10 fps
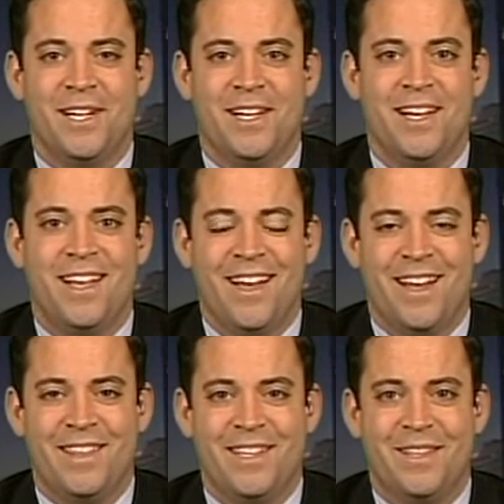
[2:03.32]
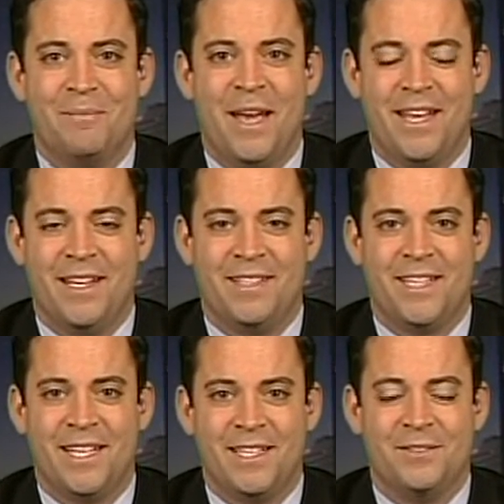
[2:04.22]
I think the banking
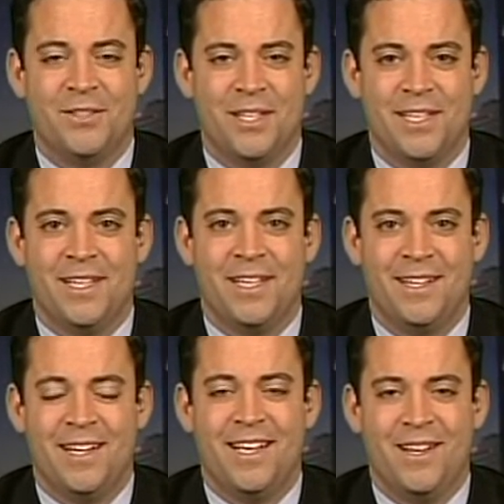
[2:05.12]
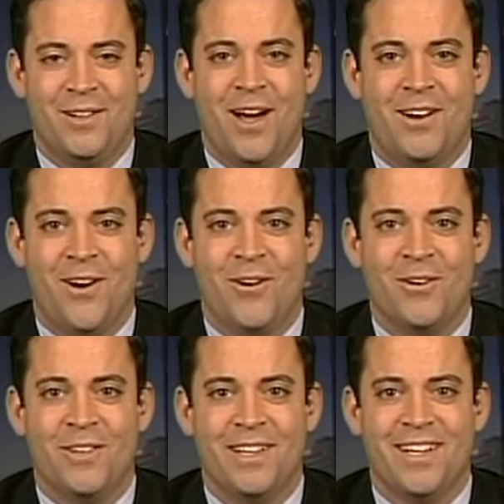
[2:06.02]
executives are going to get hit a lot
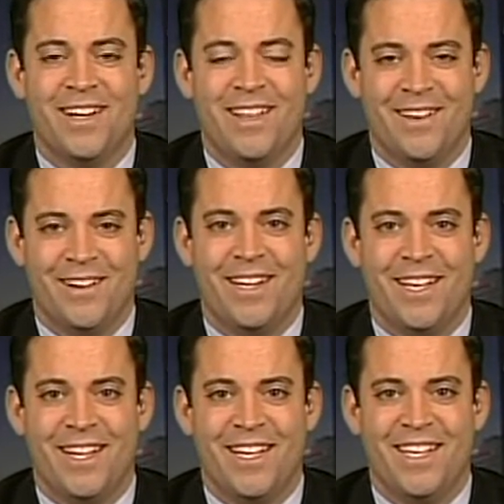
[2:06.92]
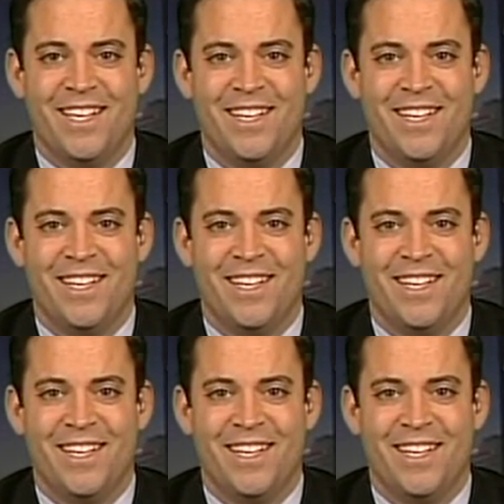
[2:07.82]
harder than they're going to get hit.